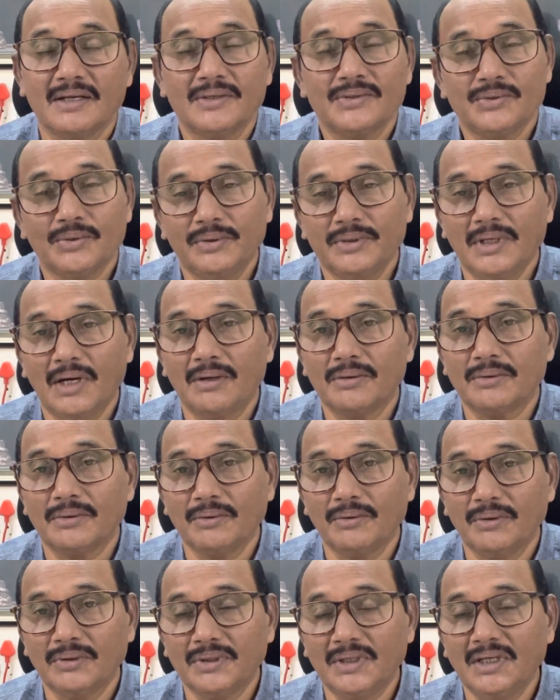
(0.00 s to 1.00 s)
So you have to
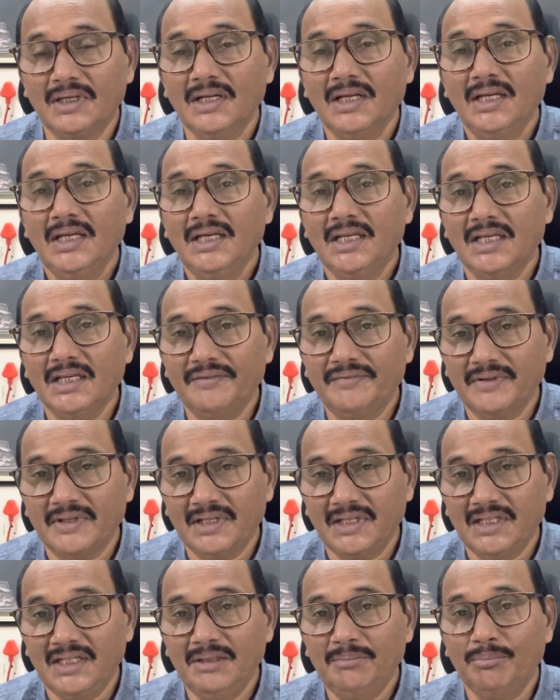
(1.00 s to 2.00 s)
know that if
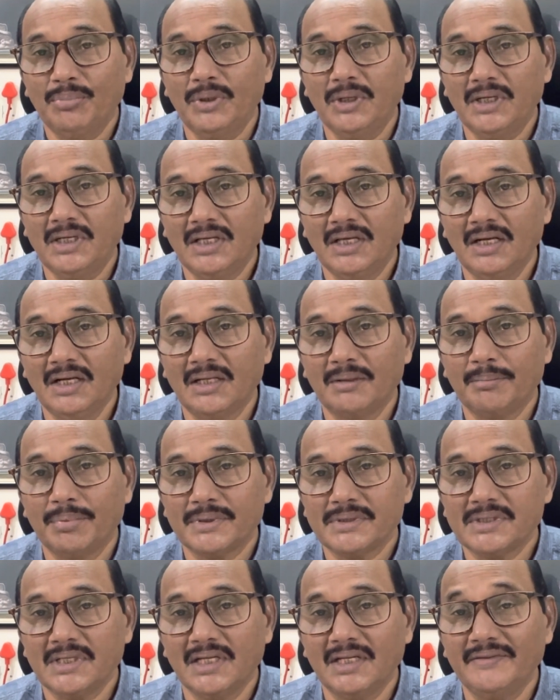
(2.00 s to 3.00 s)
any political
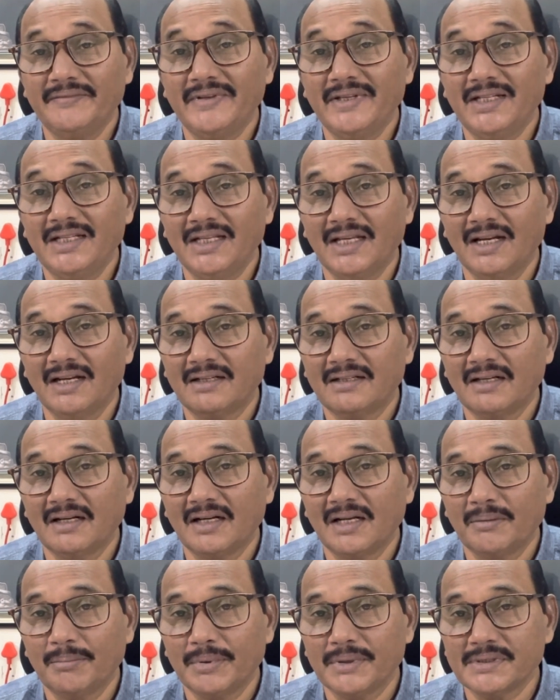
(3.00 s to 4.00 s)
representative, any elected
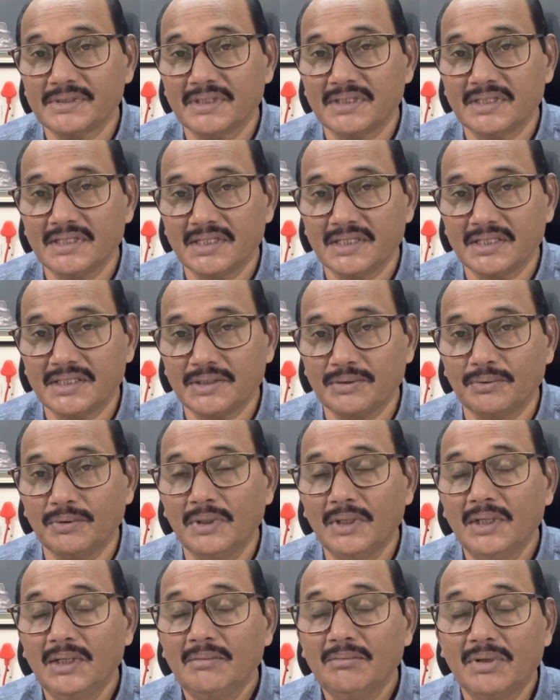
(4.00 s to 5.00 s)
representative,
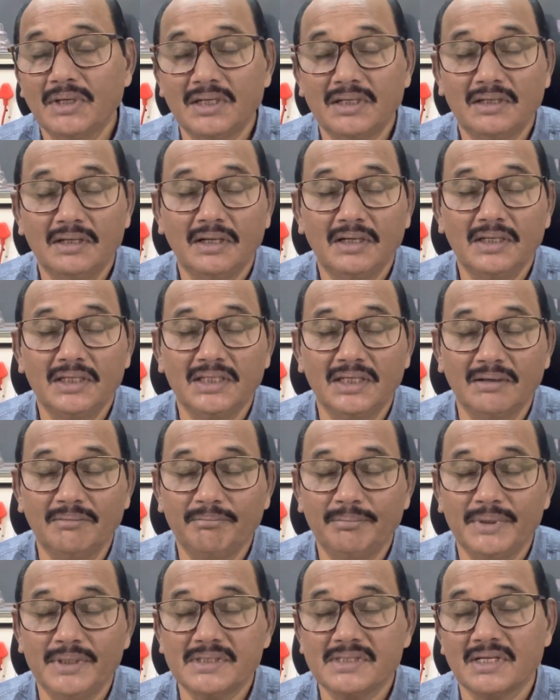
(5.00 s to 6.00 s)
particularly
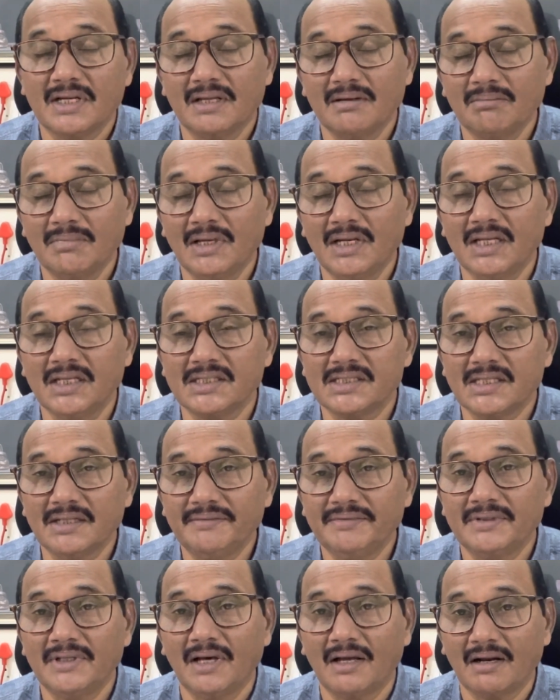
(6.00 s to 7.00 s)
MPs and MLAs,
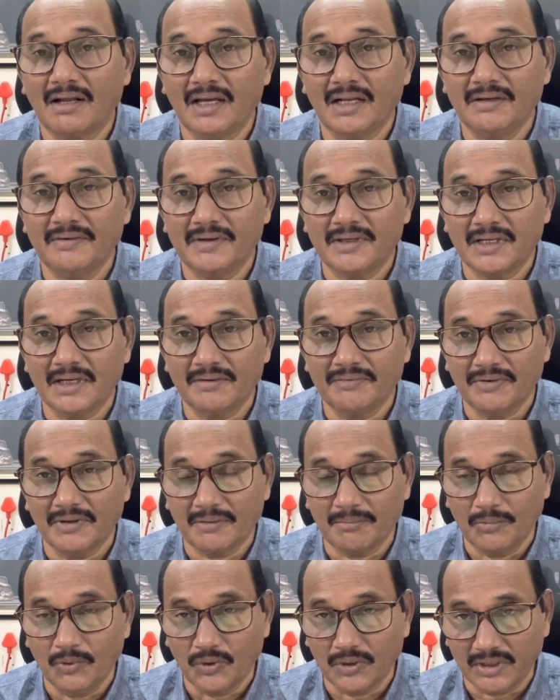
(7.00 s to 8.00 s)
if they are convicted for
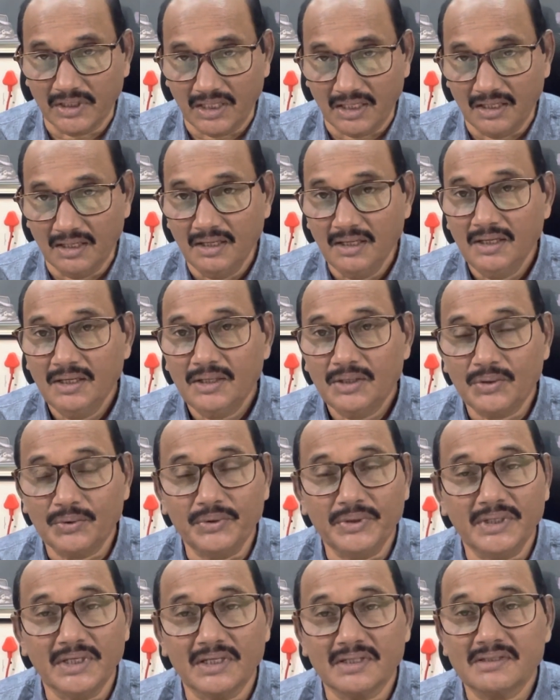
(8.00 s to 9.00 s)
more than 2
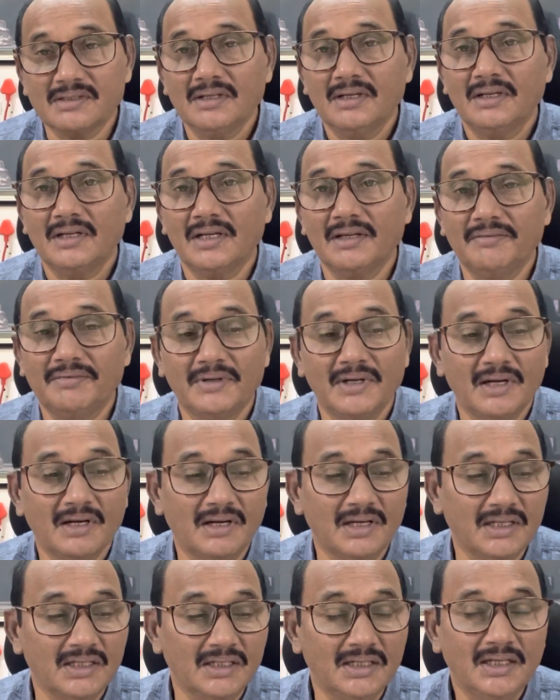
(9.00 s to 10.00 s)
years,
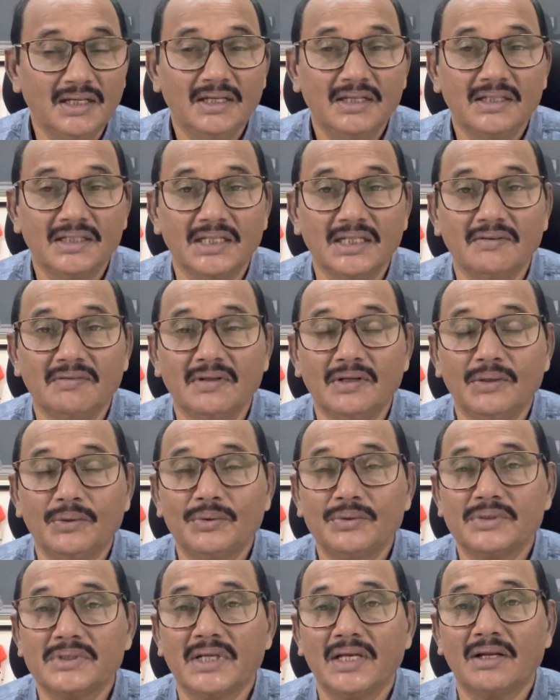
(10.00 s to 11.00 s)
definitely they will
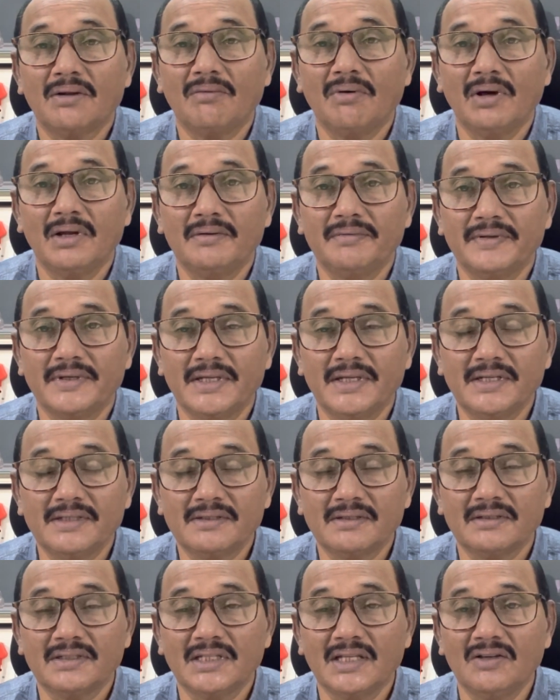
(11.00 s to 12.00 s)
lose their
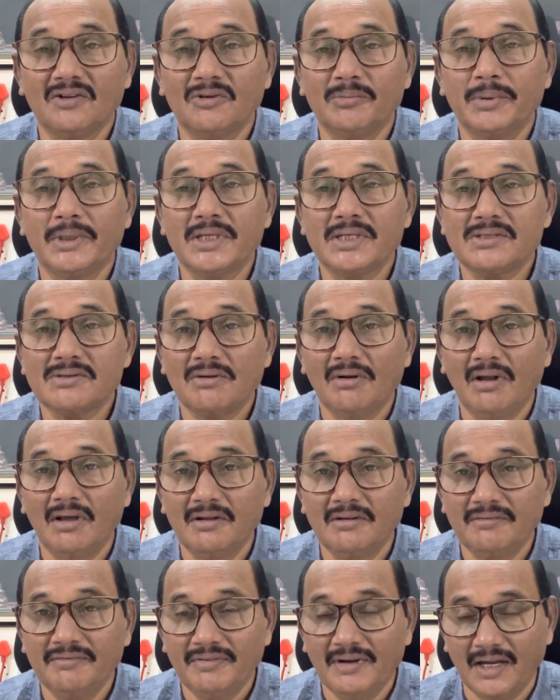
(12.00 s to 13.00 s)
qualification. They will be
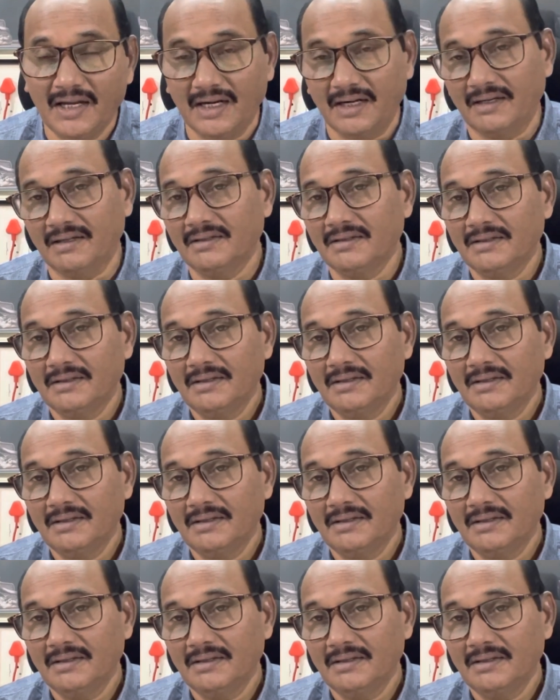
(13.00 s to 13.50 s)
disqualified.